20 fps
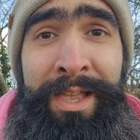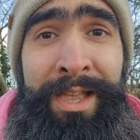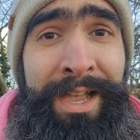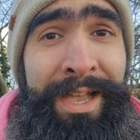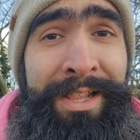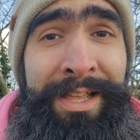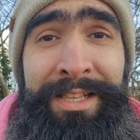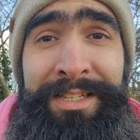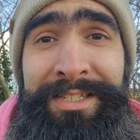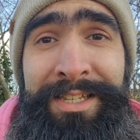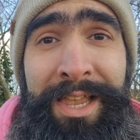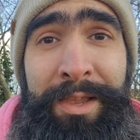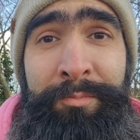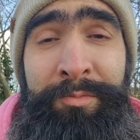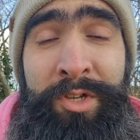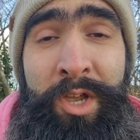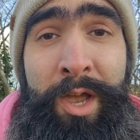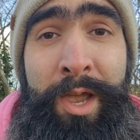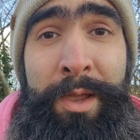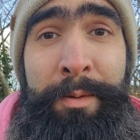and at the same
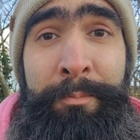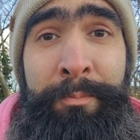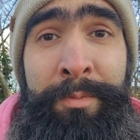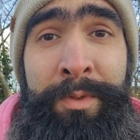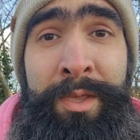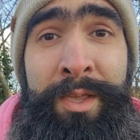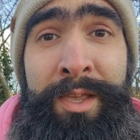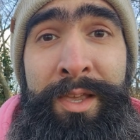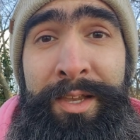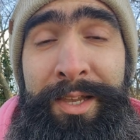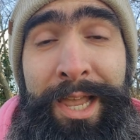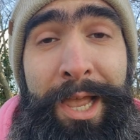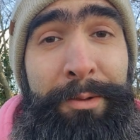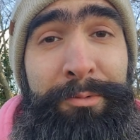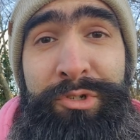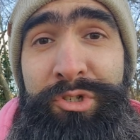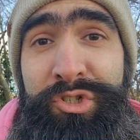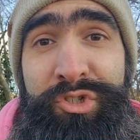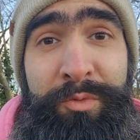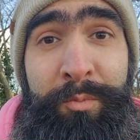time
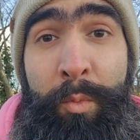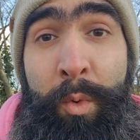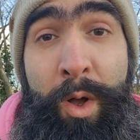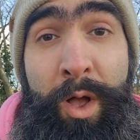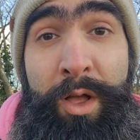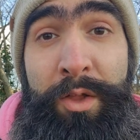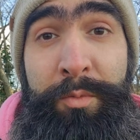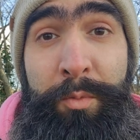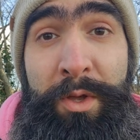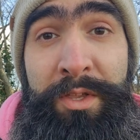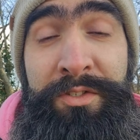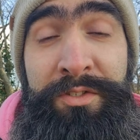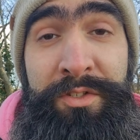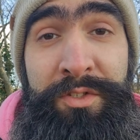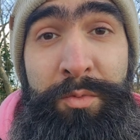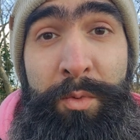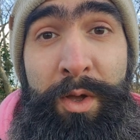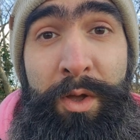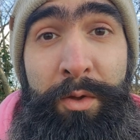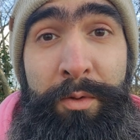capture some wild ones
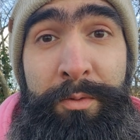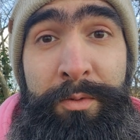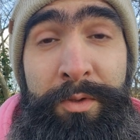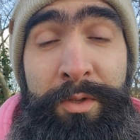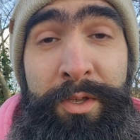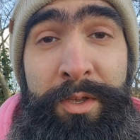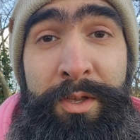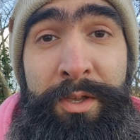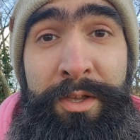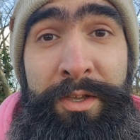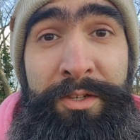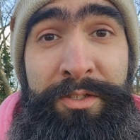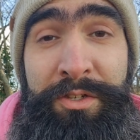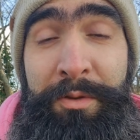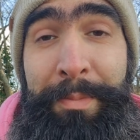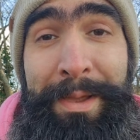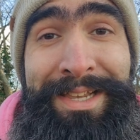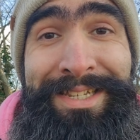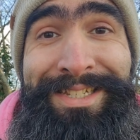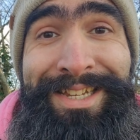as well.
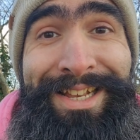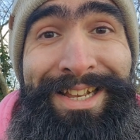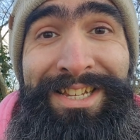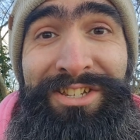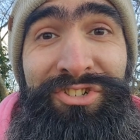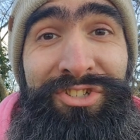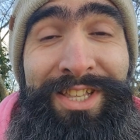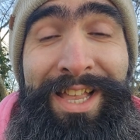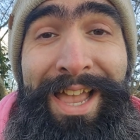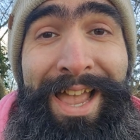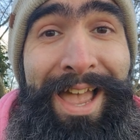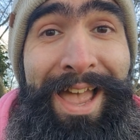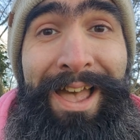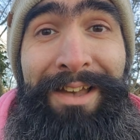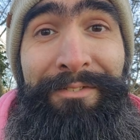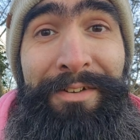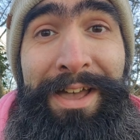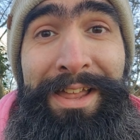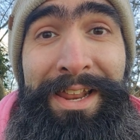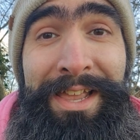So basically just
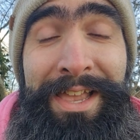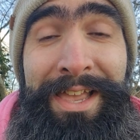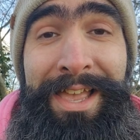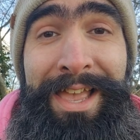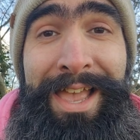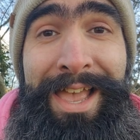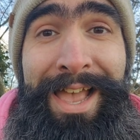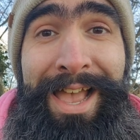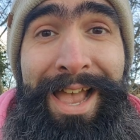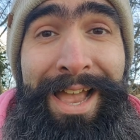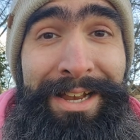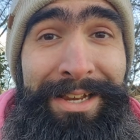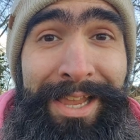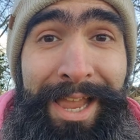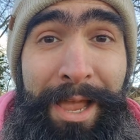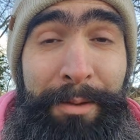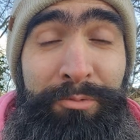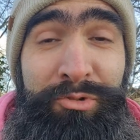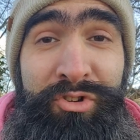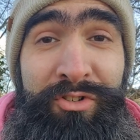have at it and
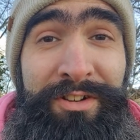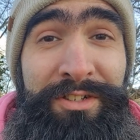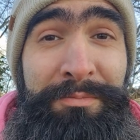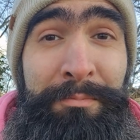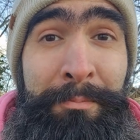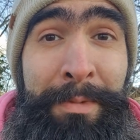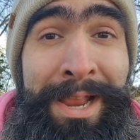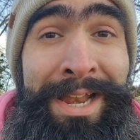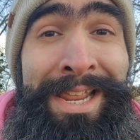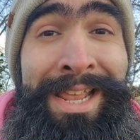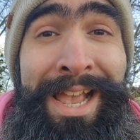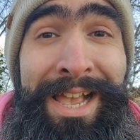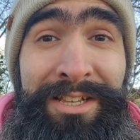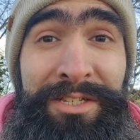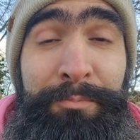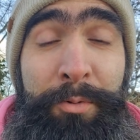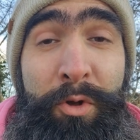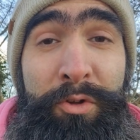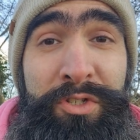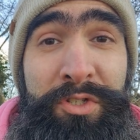capture as many
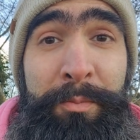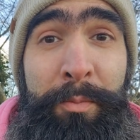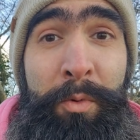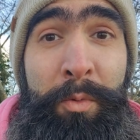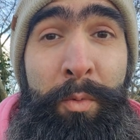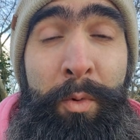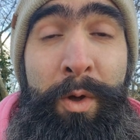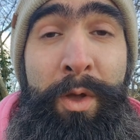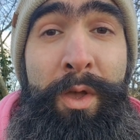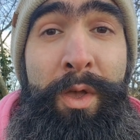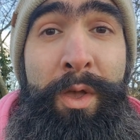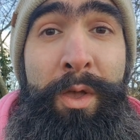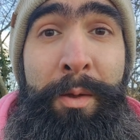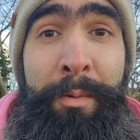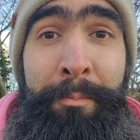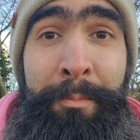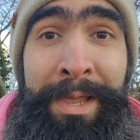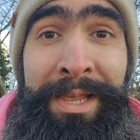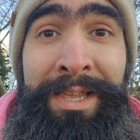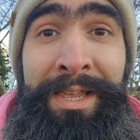as possible,
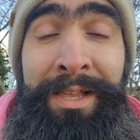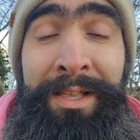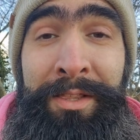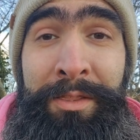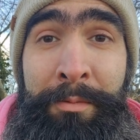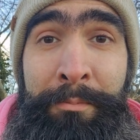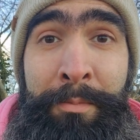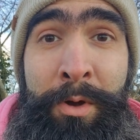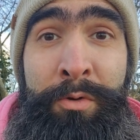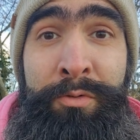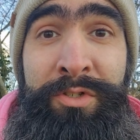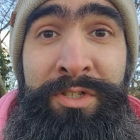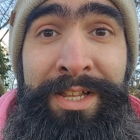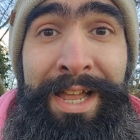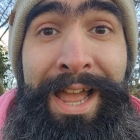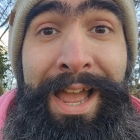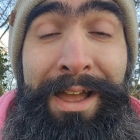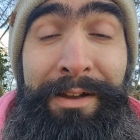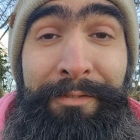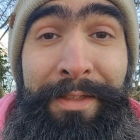making the most
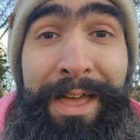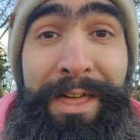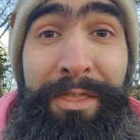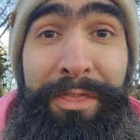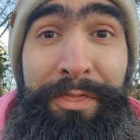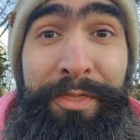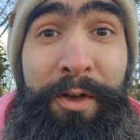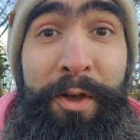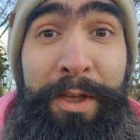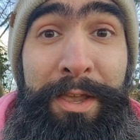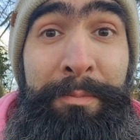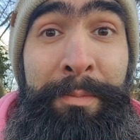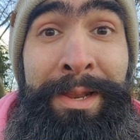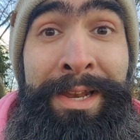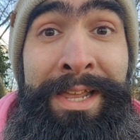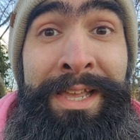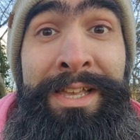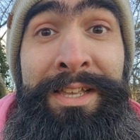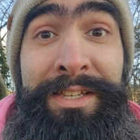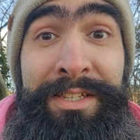out of that
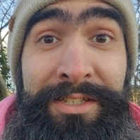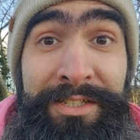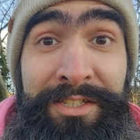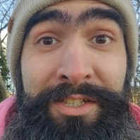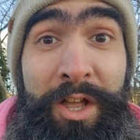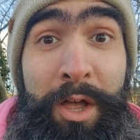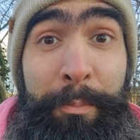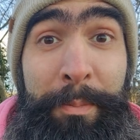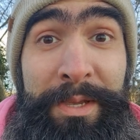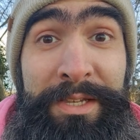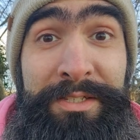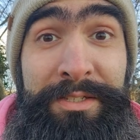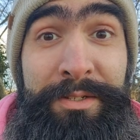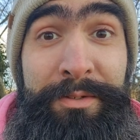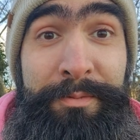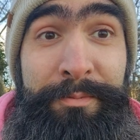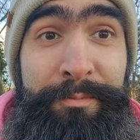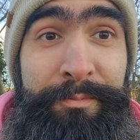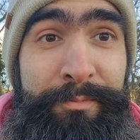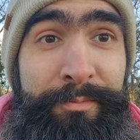30-minute star piece.
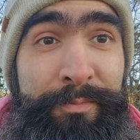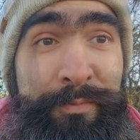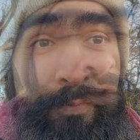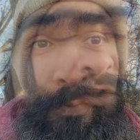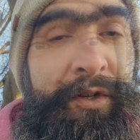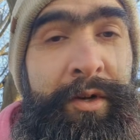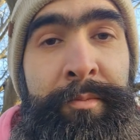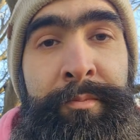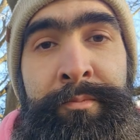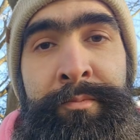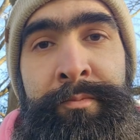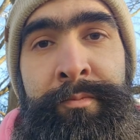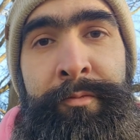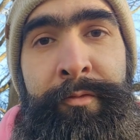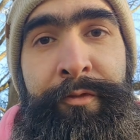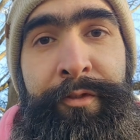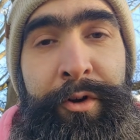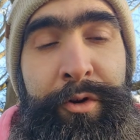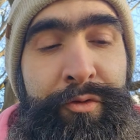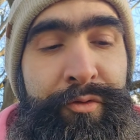Got some
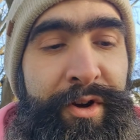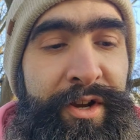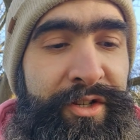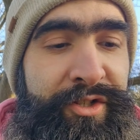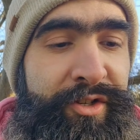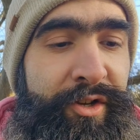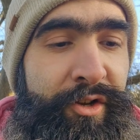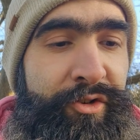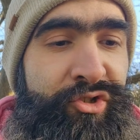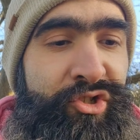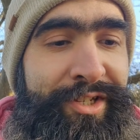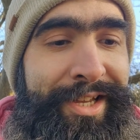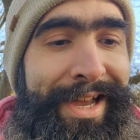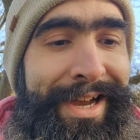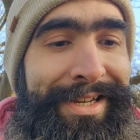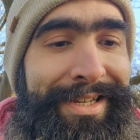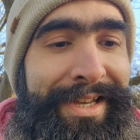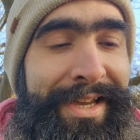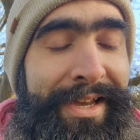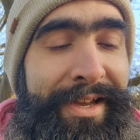field research
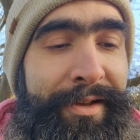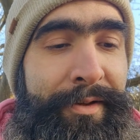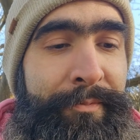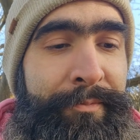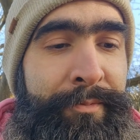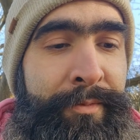stacked here,